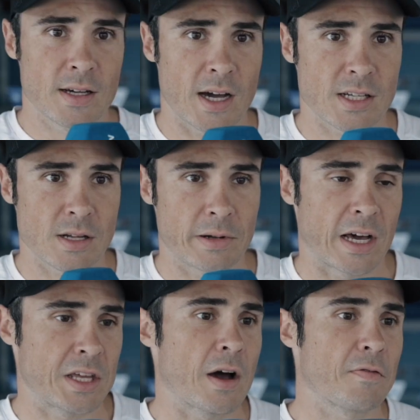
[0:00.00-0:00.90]
guys
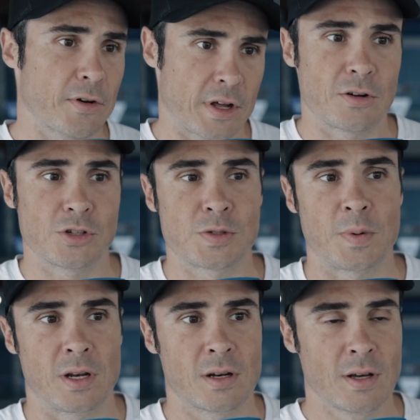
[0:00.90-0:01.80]
like Jan Frodeno, who's
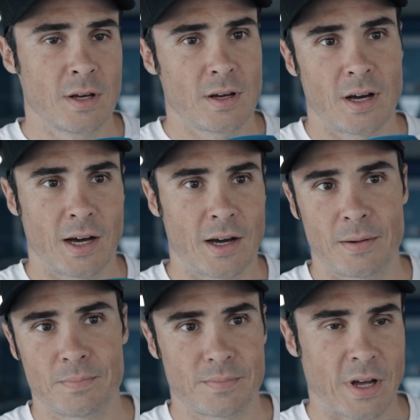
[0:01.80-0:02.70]
been
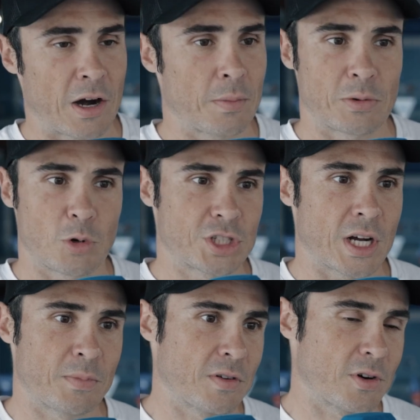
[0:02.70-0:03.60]
Um, Ironman World
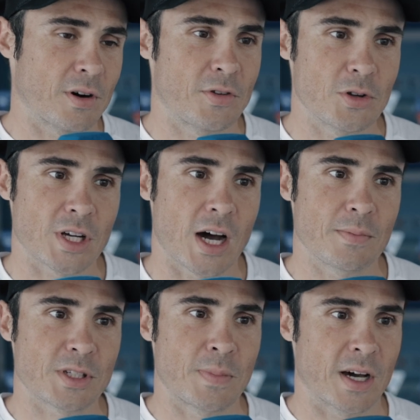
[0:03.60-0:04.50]
Champion for a few
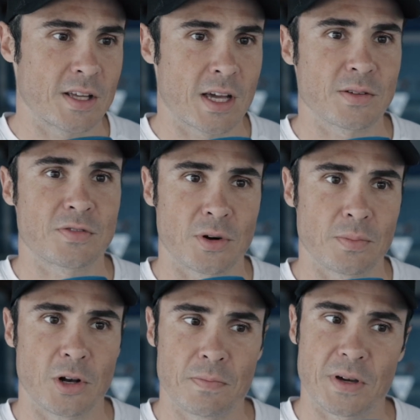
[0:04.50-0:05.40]
times, but he comes
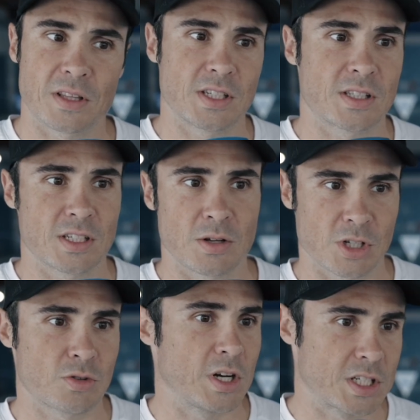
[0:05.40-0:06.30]
from Olympic distance. He
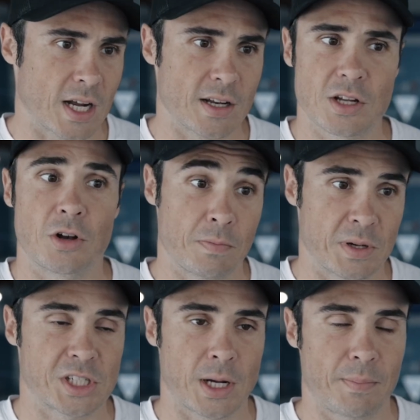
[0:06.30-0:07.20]
was really talented
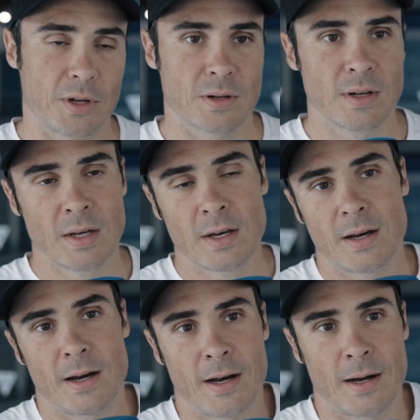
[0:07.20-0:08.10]
Olympic champion.
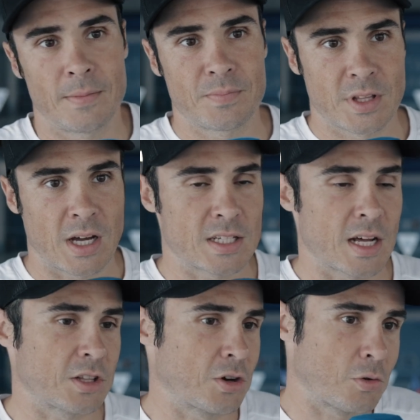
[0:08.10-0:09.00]
Um, guys
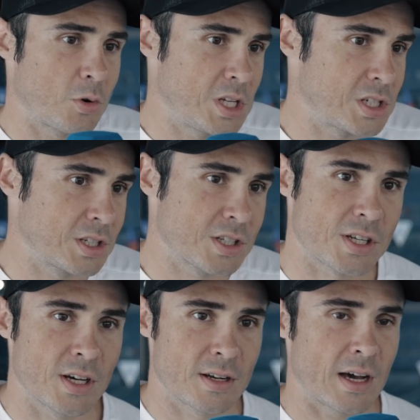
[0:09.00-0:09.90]
like the Norwegians
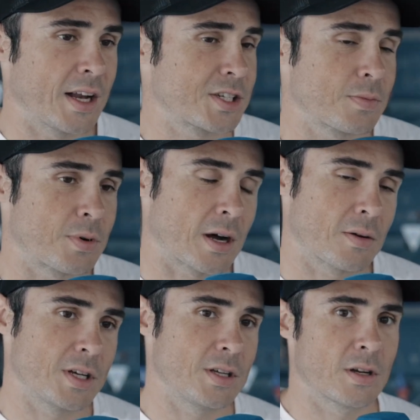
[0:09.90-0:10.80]
and Alistair
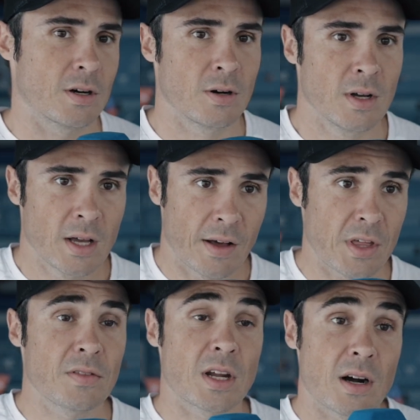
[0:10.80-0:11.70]
Brownlee, you know. And
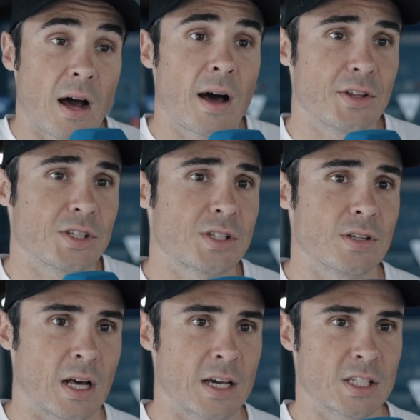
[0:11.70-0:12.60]
then there are others
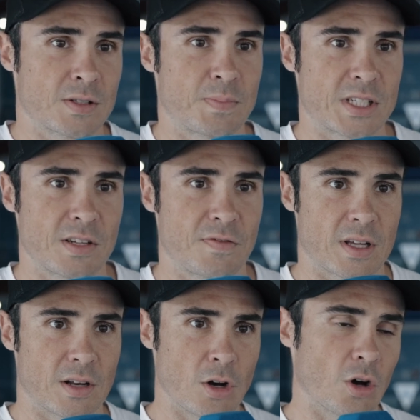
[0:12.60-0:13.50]
like specific
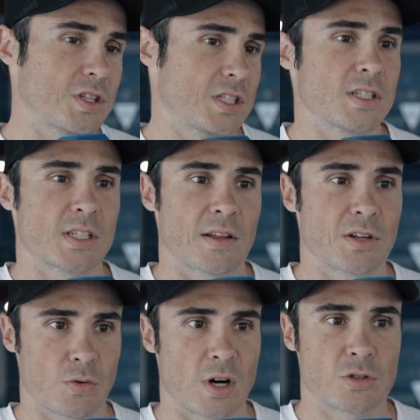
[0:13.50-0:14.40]
long distance
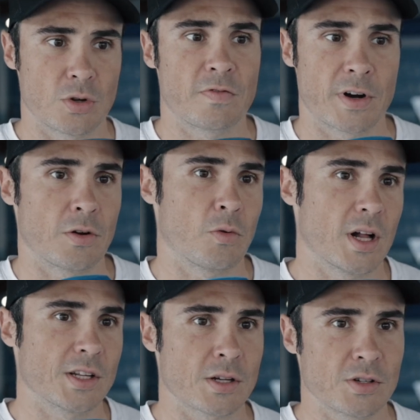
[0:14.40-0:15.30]
athletes who are doing very
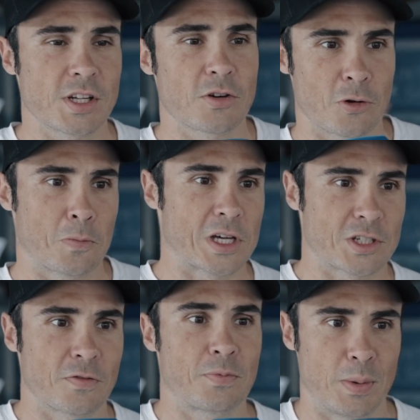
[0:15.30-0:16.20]
well. So it's a good
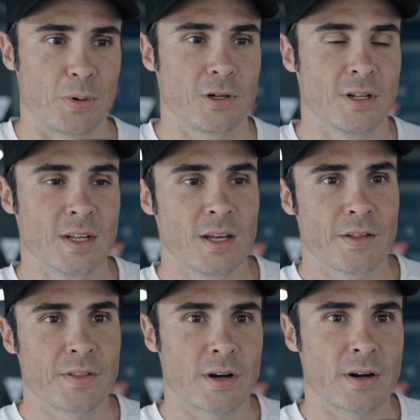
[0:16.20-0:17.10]
mix of people
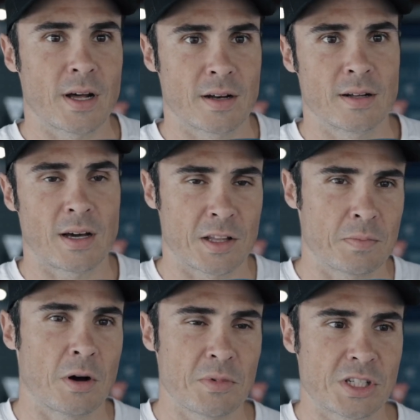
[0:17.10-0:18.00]
there. And at the
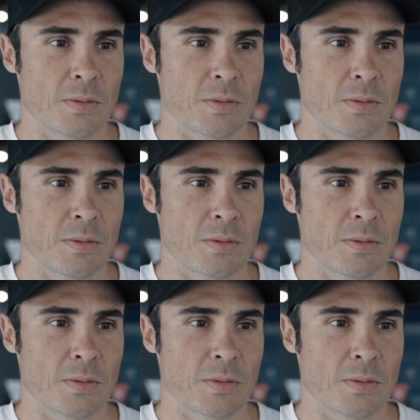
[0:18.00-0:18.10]
moment,